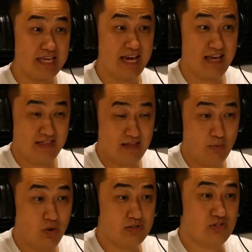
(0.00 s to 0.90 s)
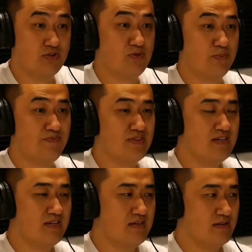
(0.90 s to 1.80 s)
yeah, it was too.
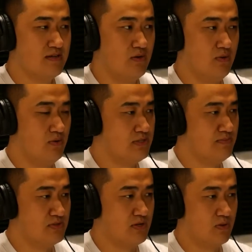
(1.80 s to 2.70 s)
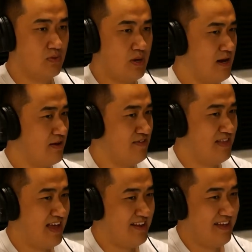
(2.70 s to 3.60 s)
Yeah, yeah. Awesome. So how long have
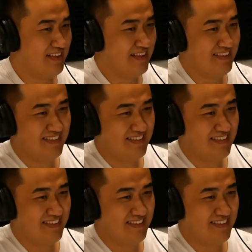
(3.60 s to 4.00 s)
you had that?